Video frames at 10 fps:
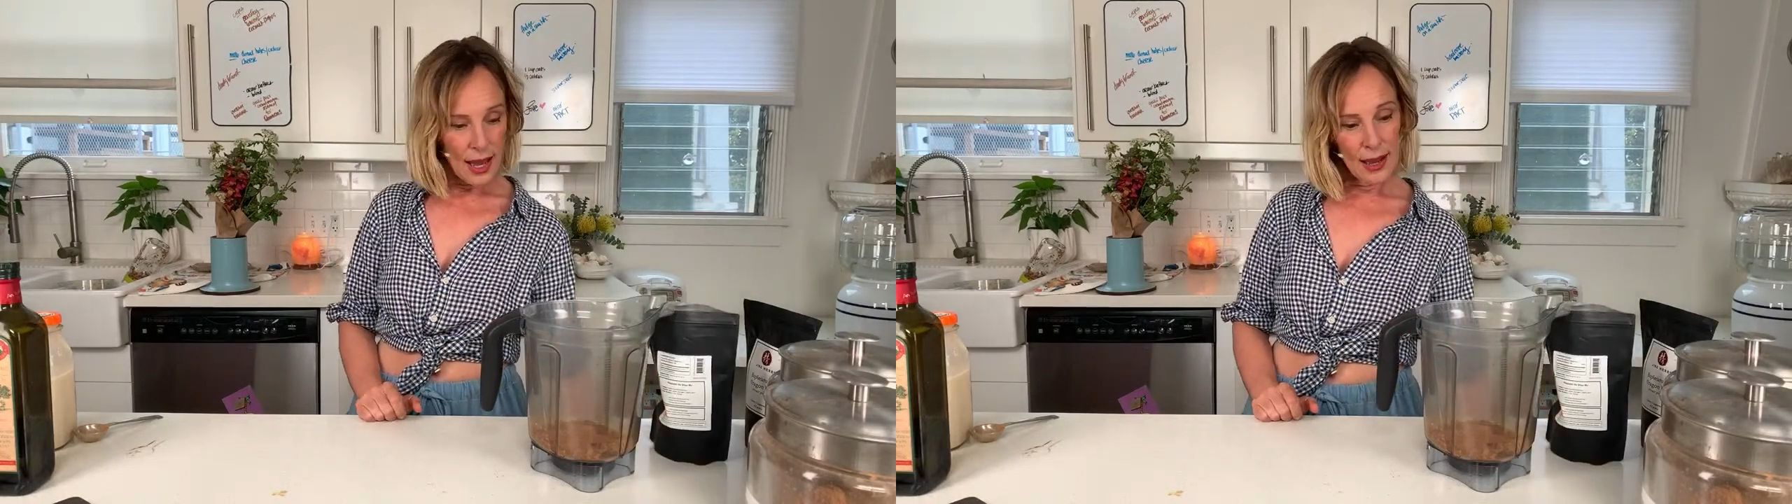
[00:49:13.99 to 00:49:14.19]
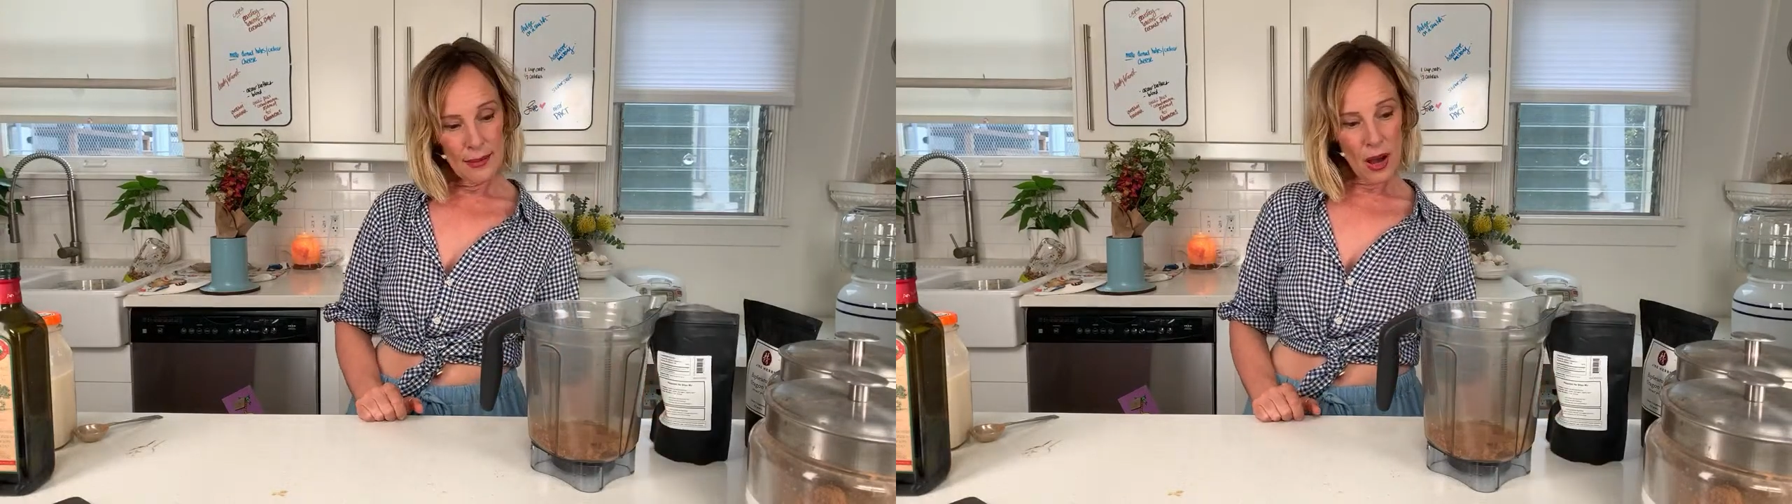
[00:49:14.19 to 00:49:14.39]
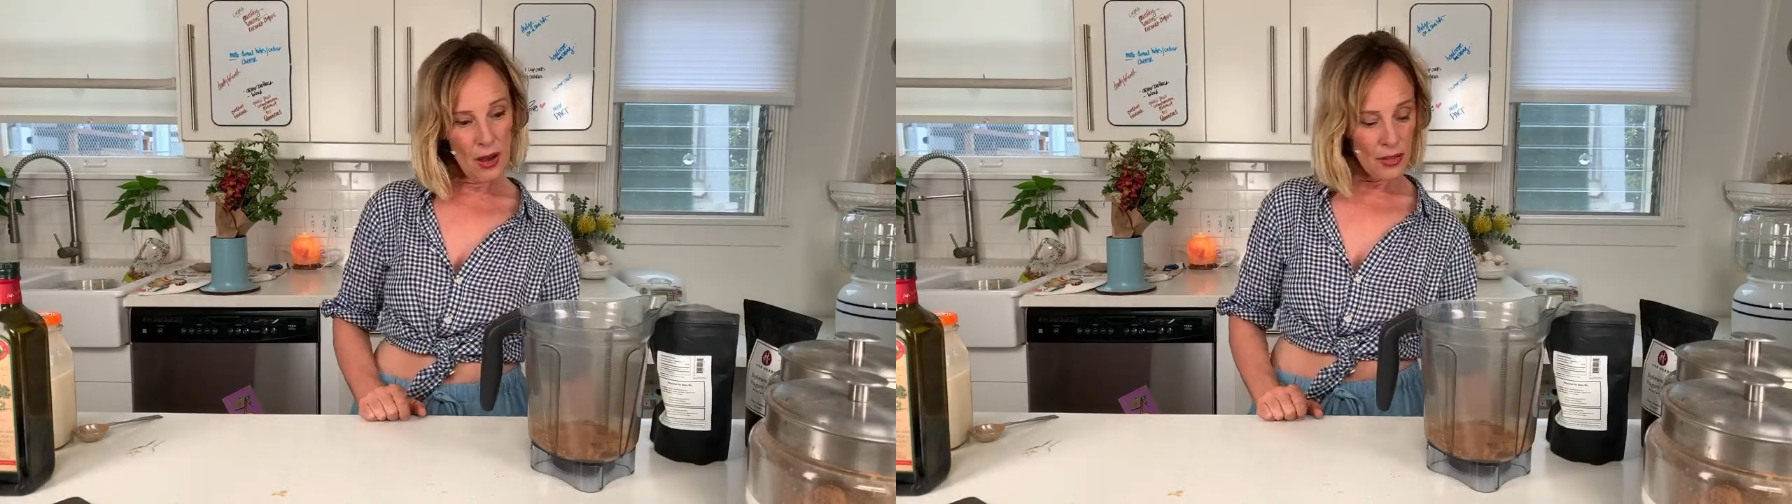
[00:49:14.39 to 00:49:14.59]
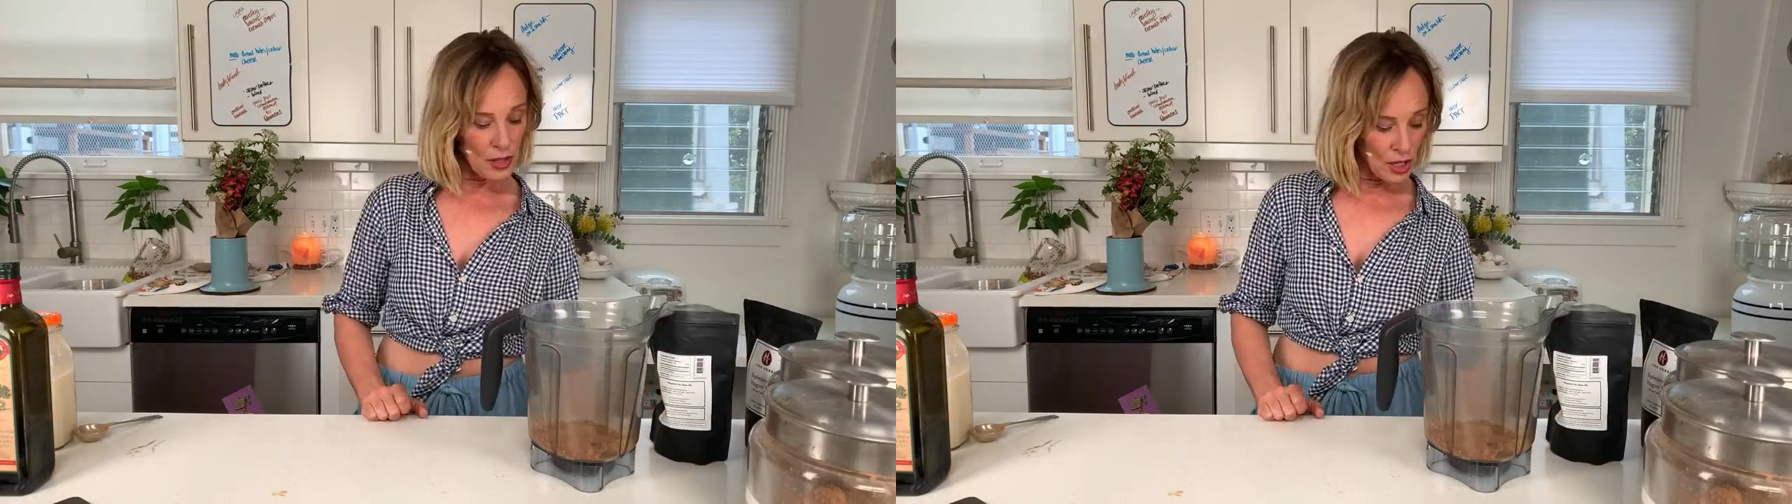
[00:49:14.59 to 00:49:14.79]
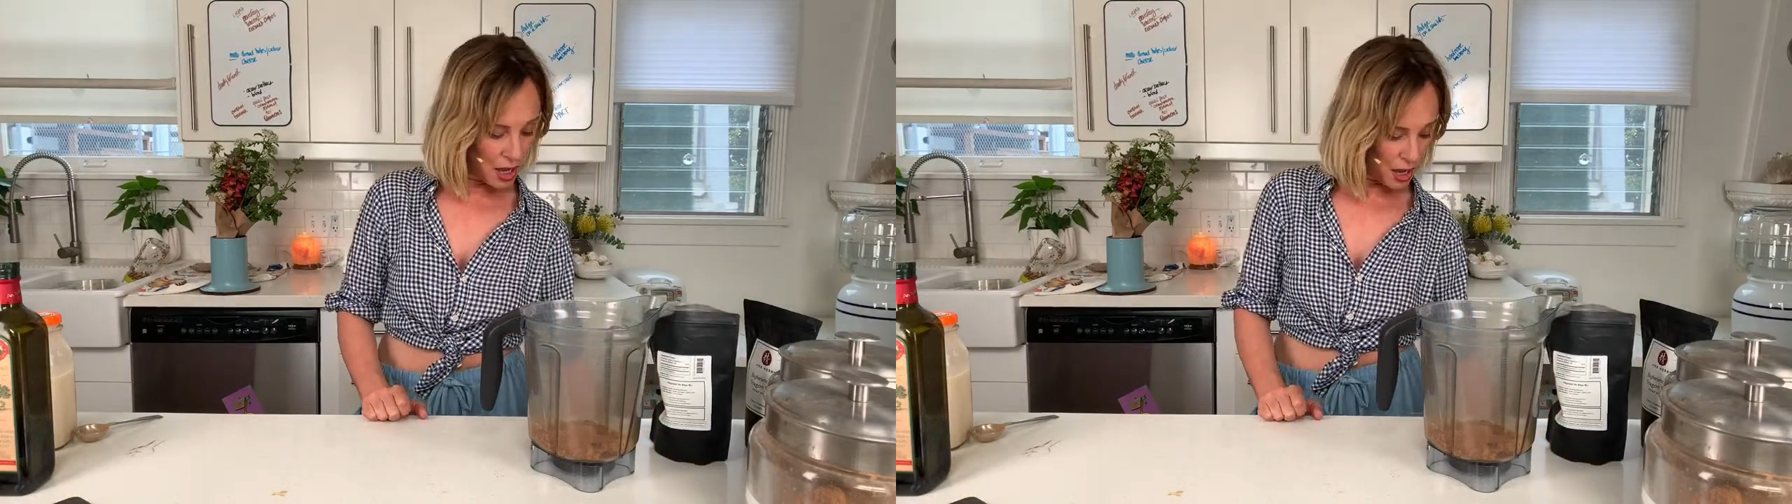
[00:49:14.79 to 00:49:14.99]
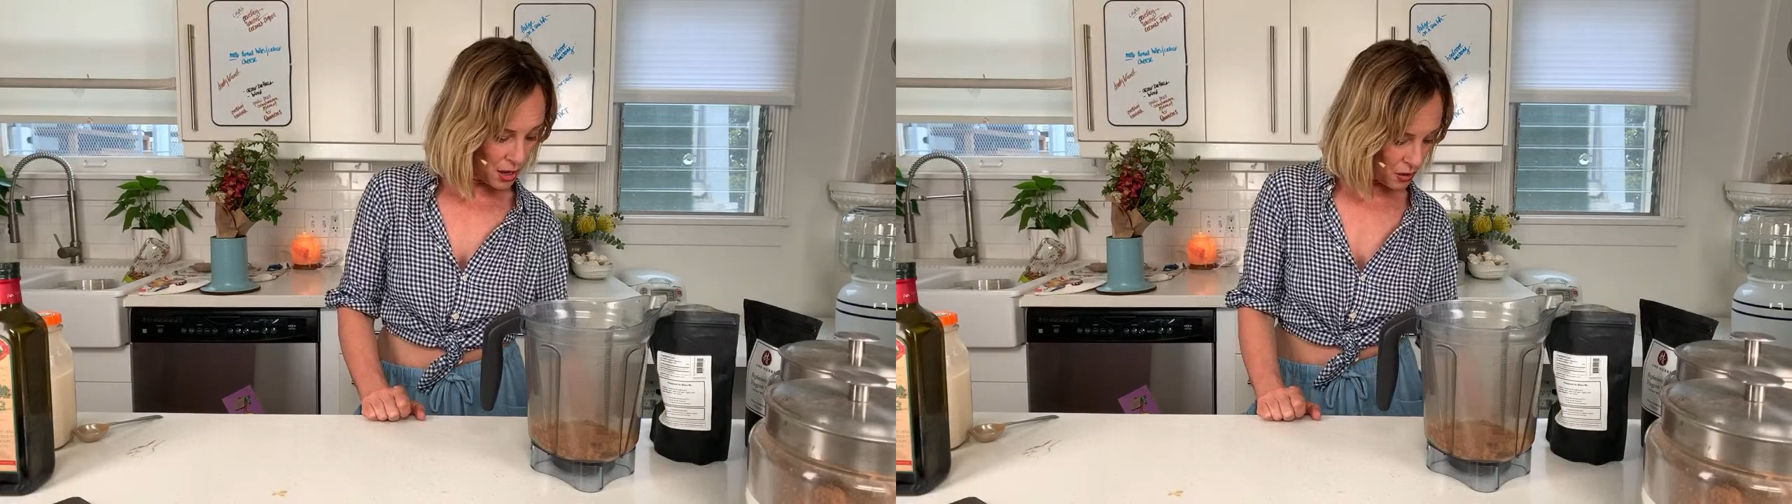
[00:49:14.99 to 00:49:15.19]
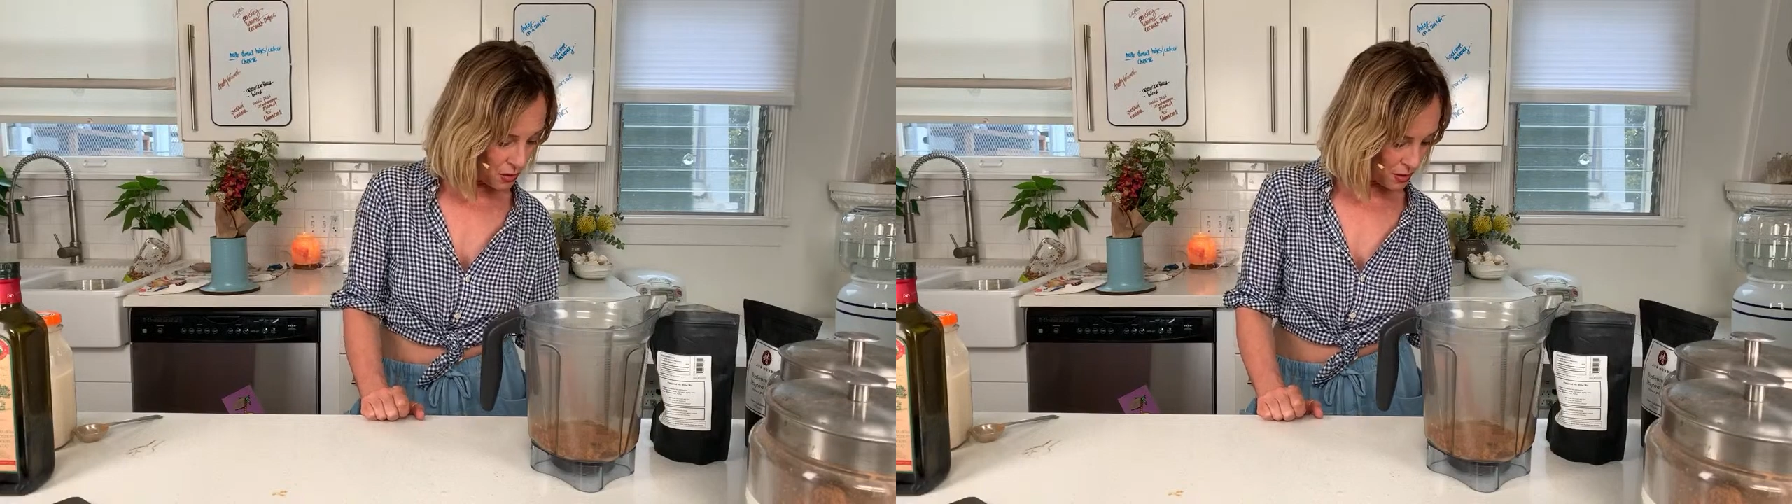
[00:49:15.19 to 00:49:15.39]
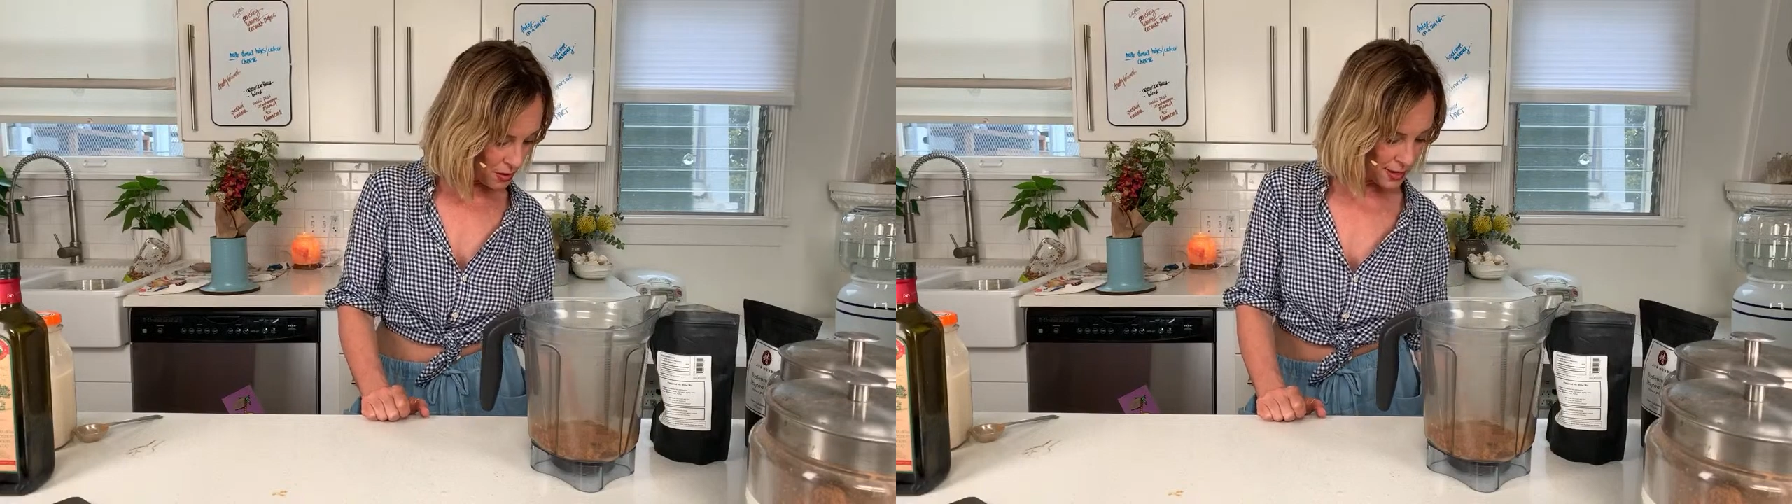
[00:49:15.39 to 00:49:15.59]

I'm on the go,